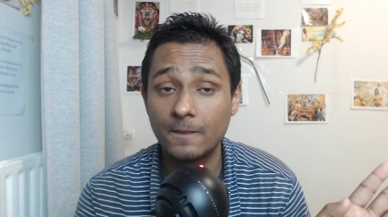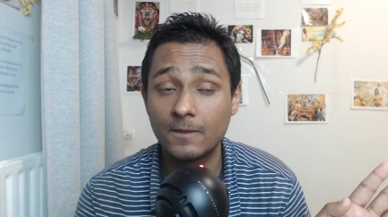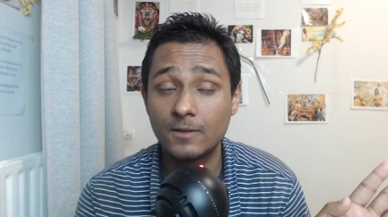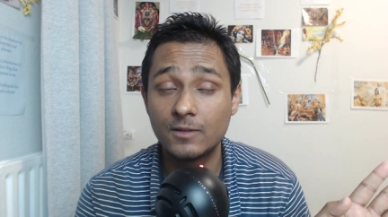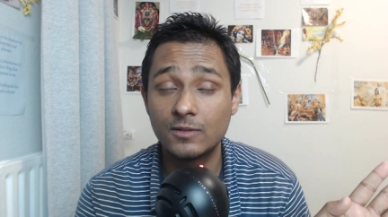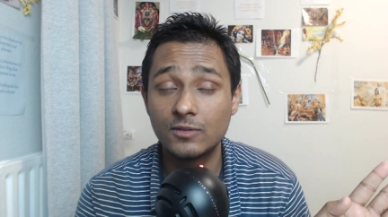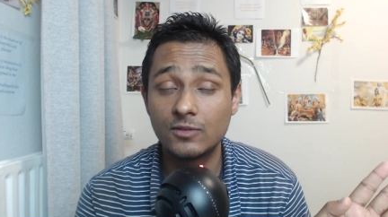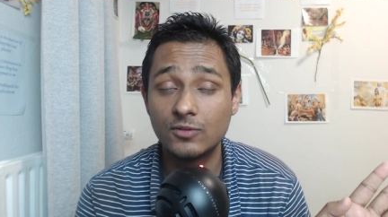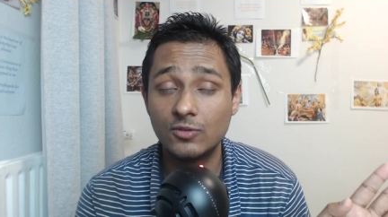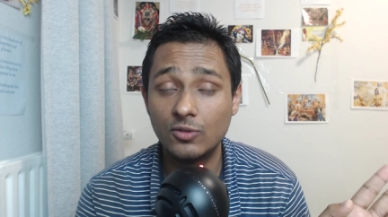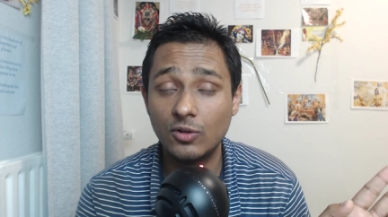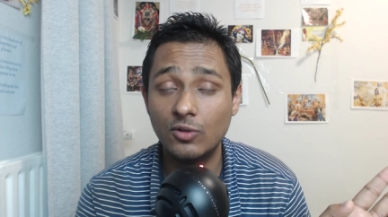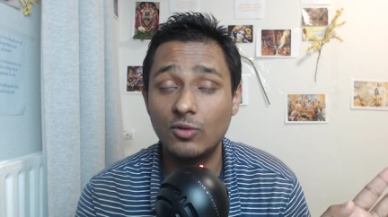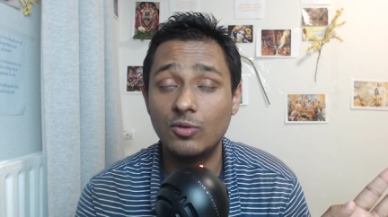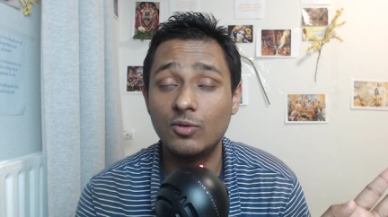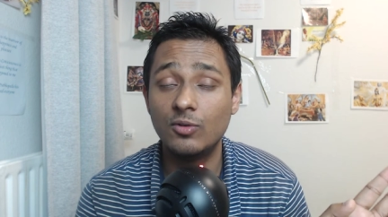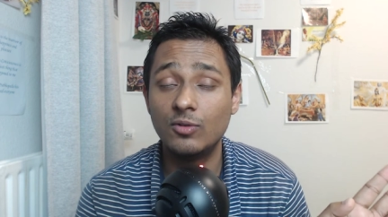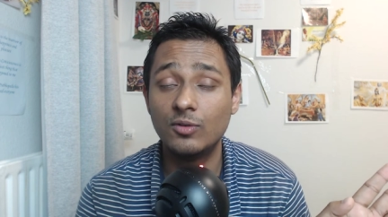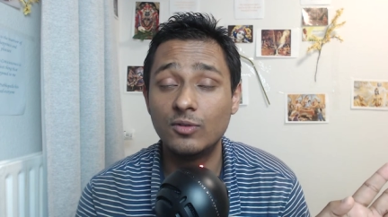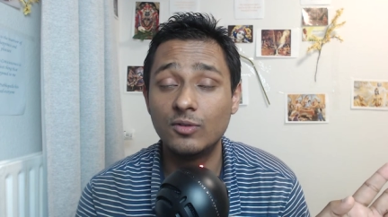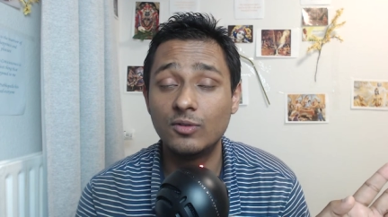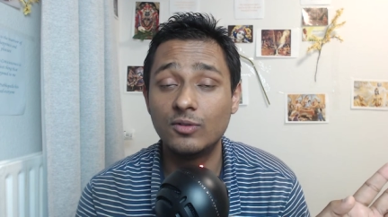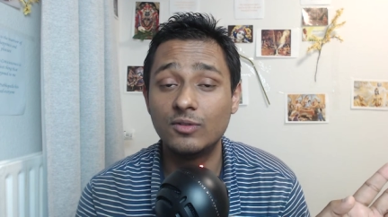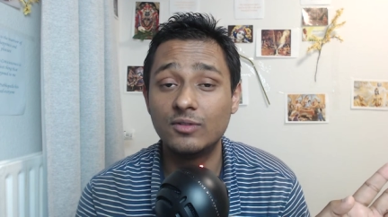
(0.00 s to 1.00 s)
So,
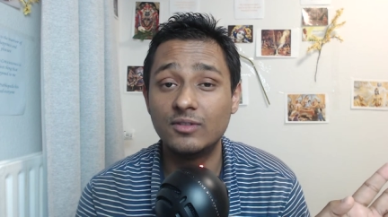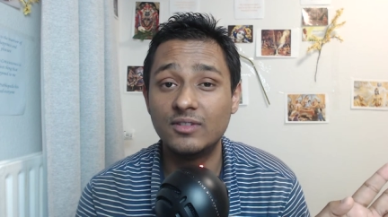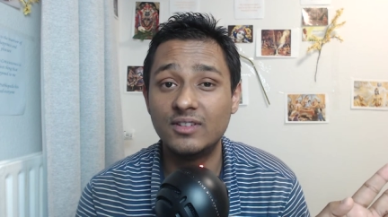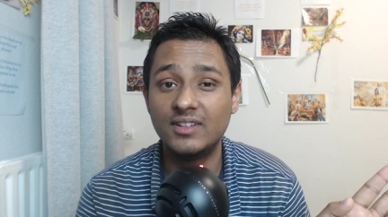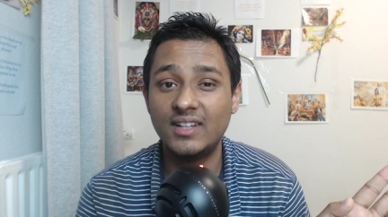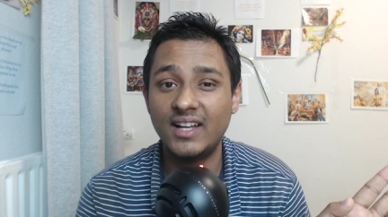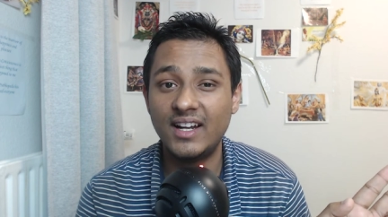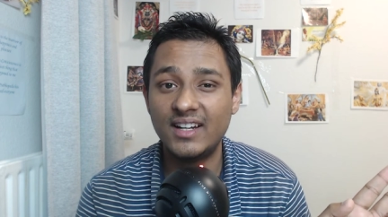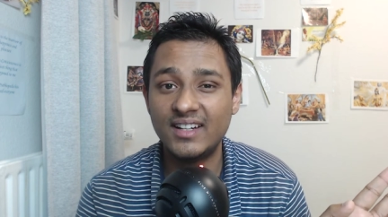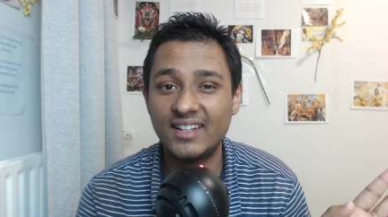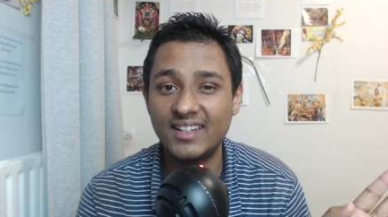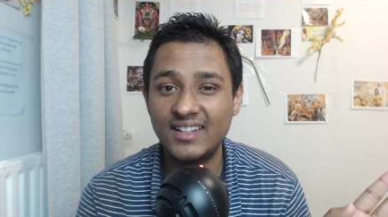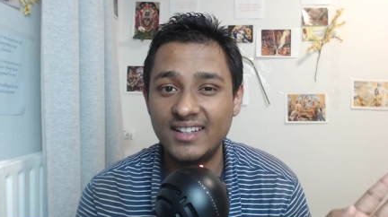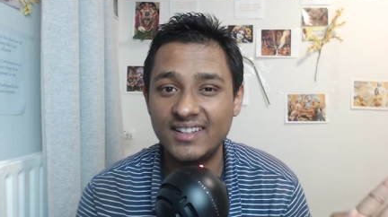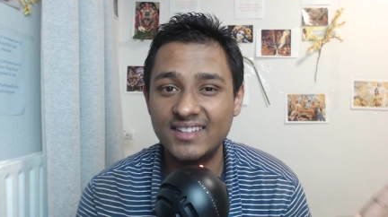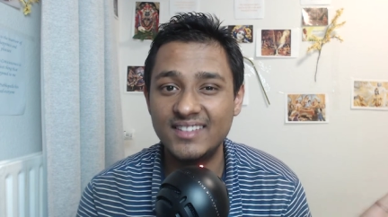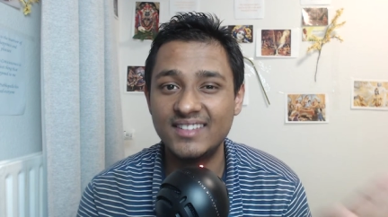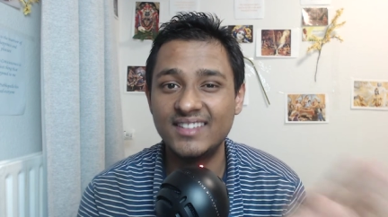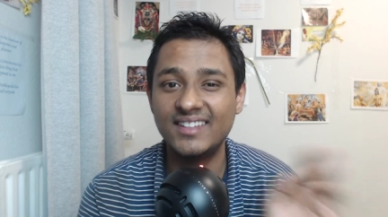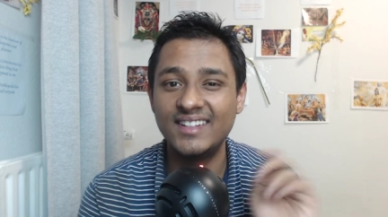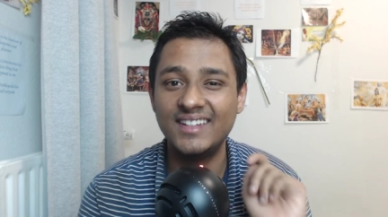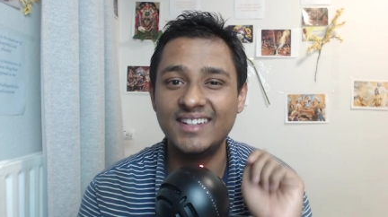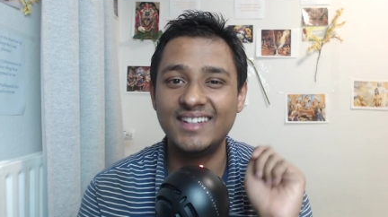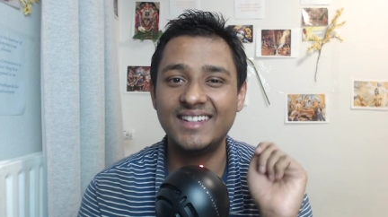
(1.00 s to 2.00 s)
that is
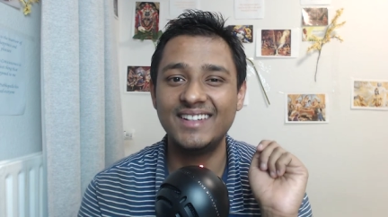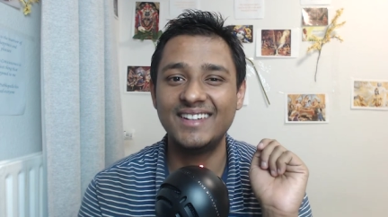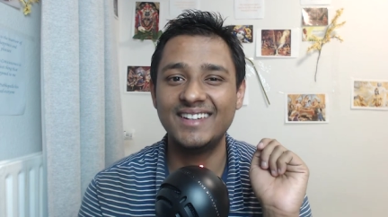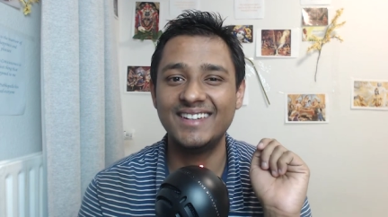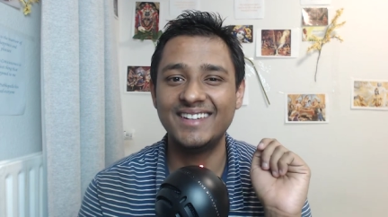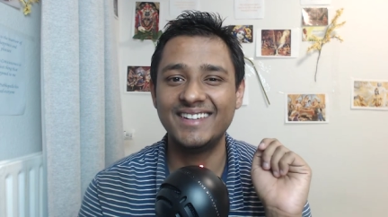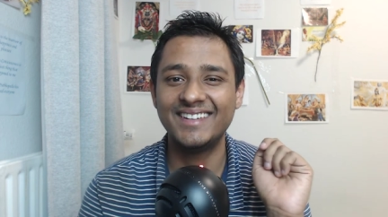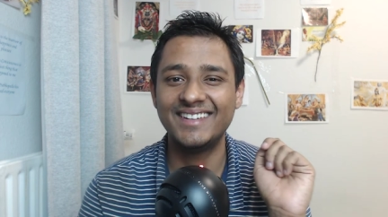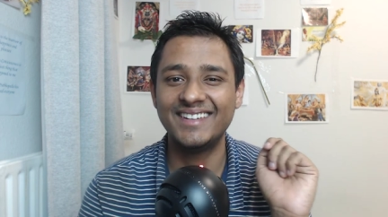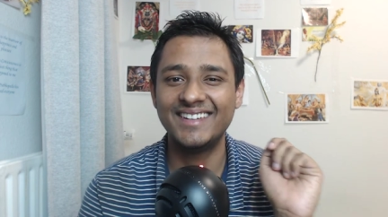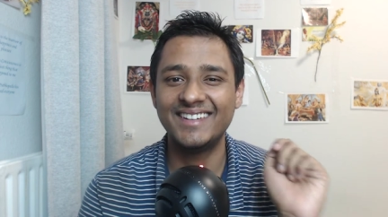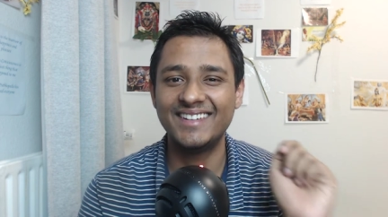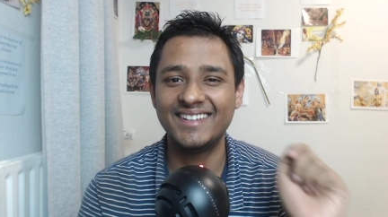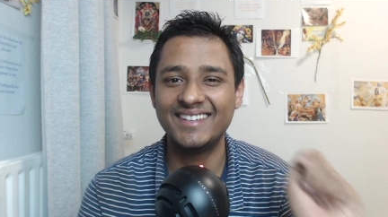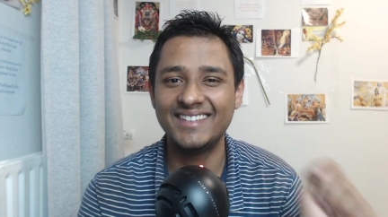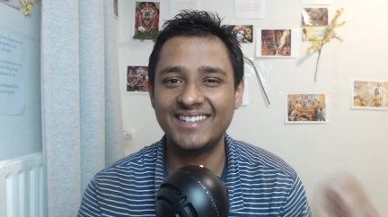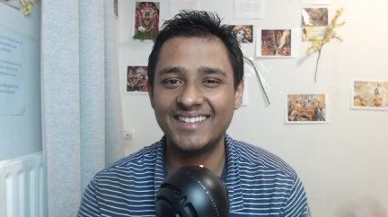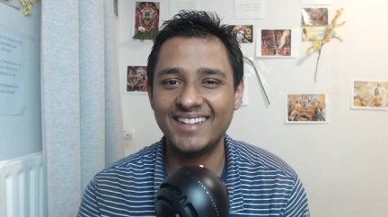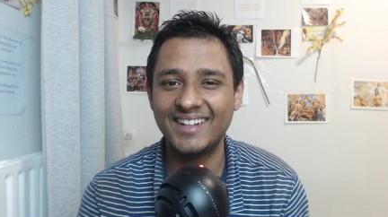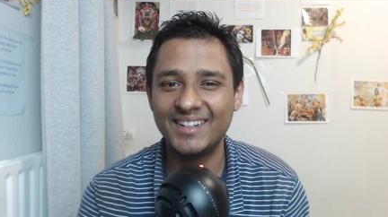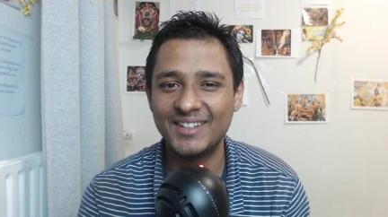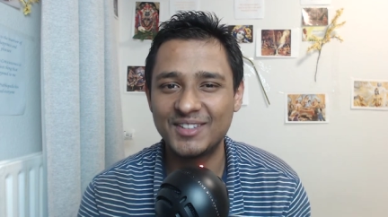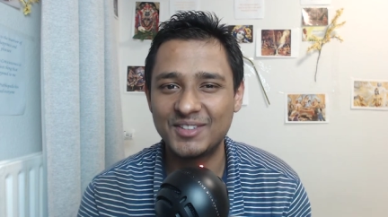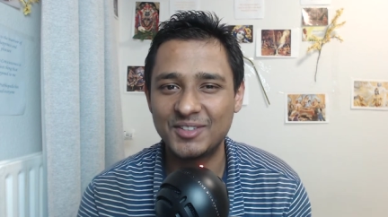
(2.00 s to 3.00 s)
the
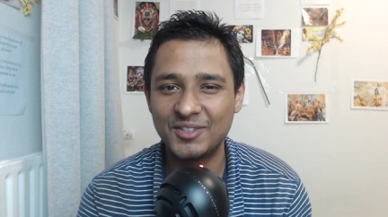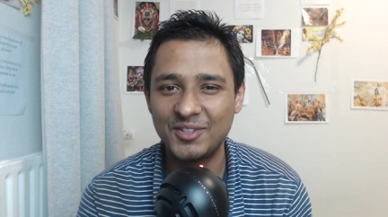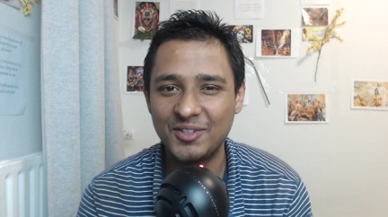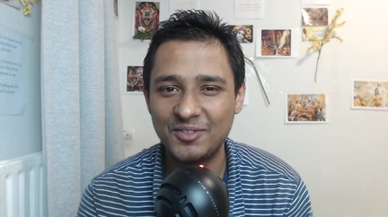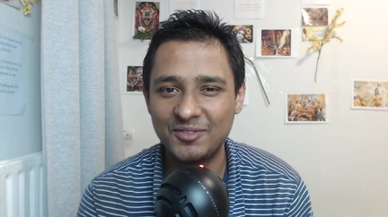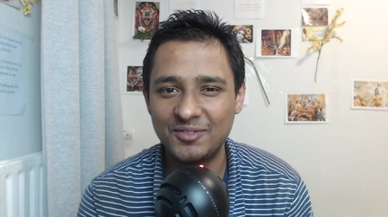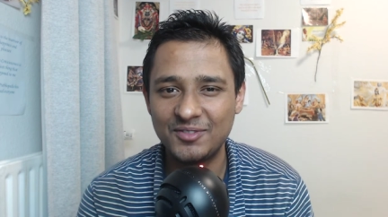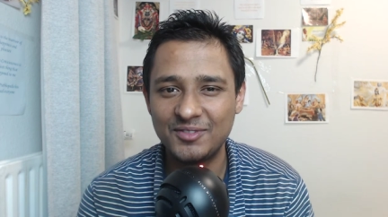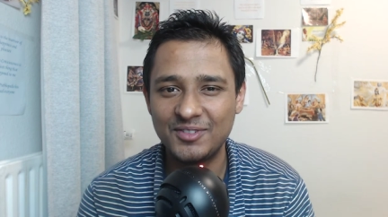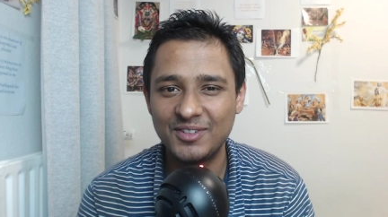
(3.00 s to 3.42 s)
result of